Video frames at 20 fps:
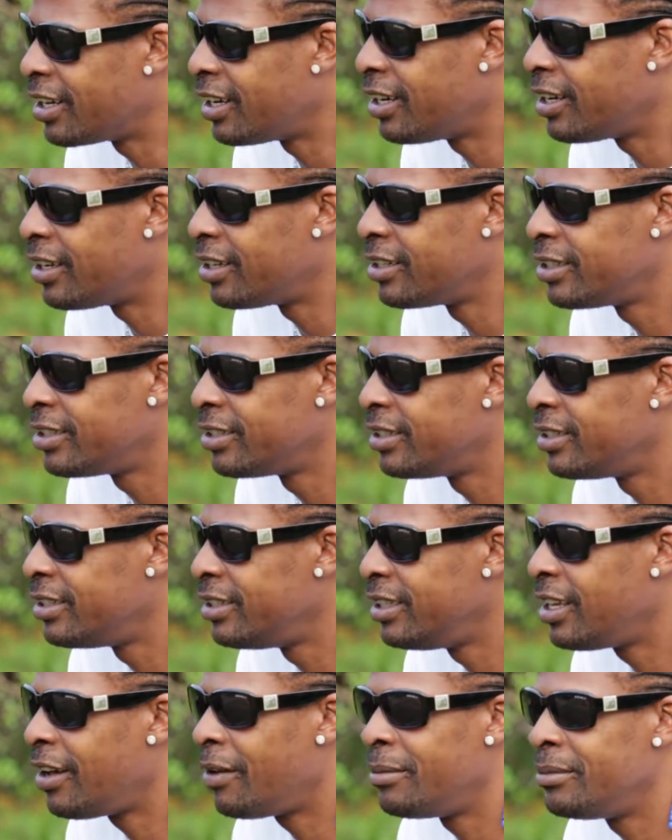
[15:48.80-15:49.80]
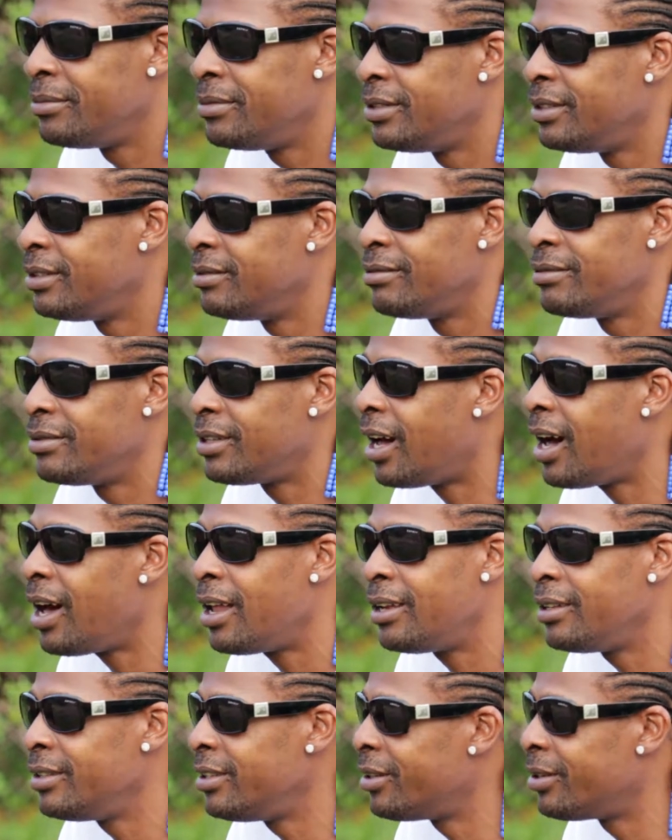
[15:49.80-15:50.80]
Uh, you
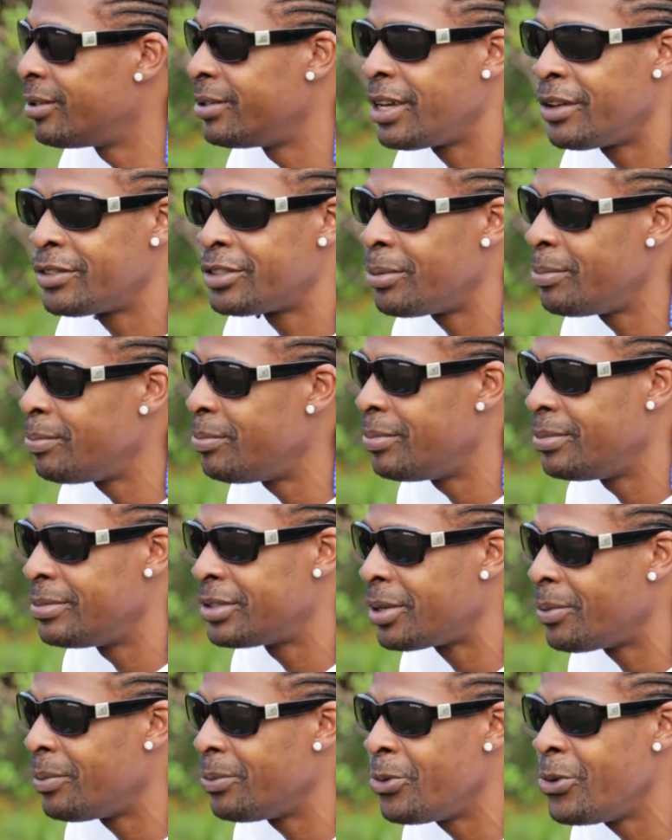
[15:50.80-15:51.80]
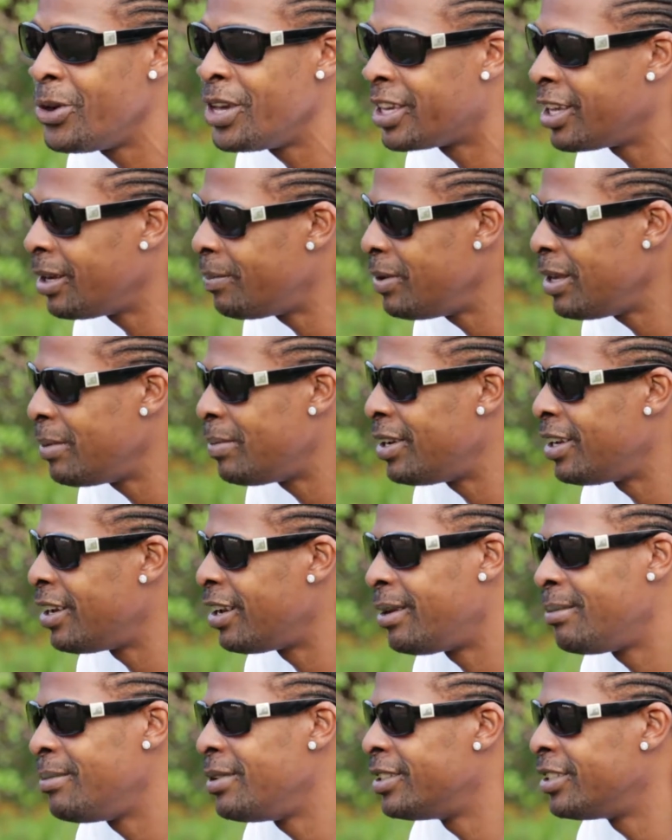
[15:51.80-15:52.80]
yo, you have some some wicked people in
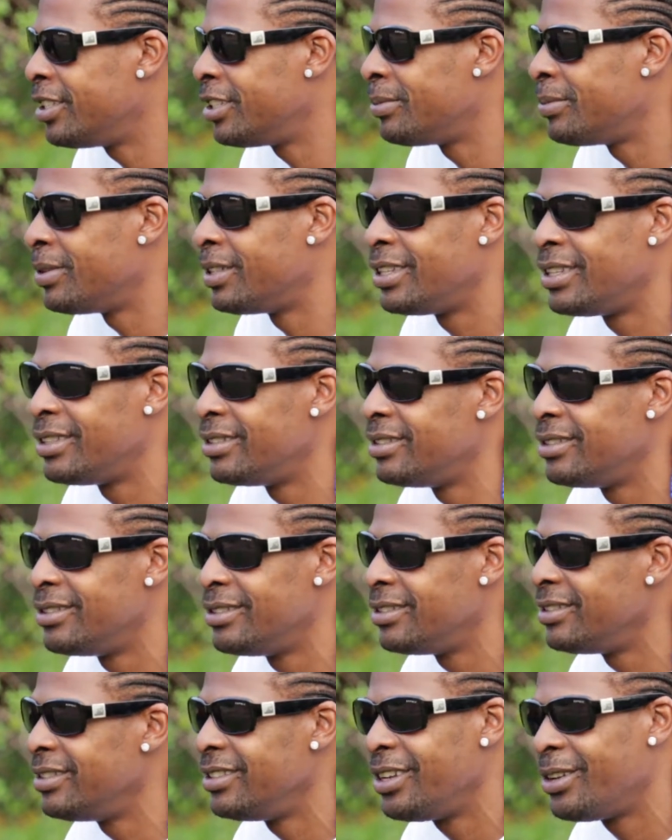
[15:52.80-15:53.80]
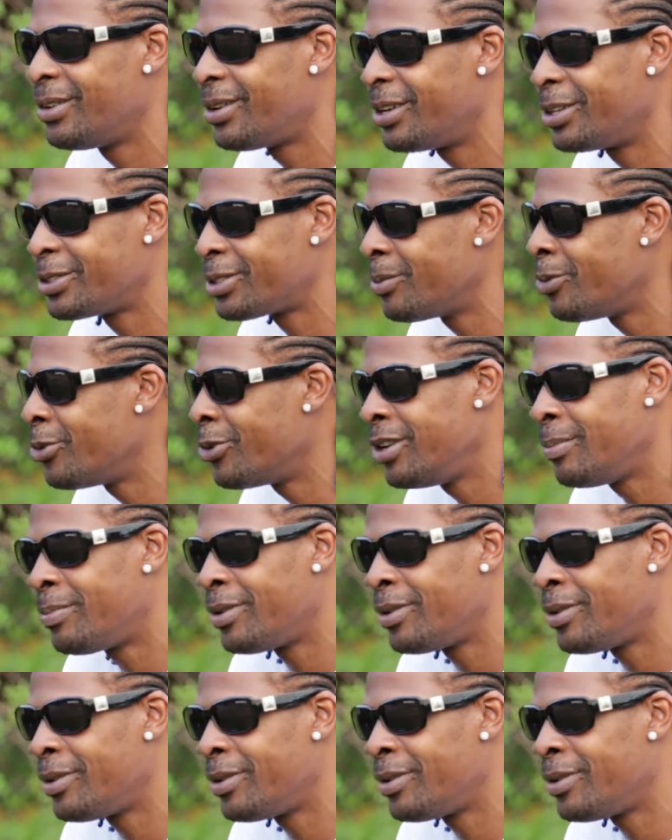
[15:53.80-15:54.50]
the business, man, and yo, all of some holy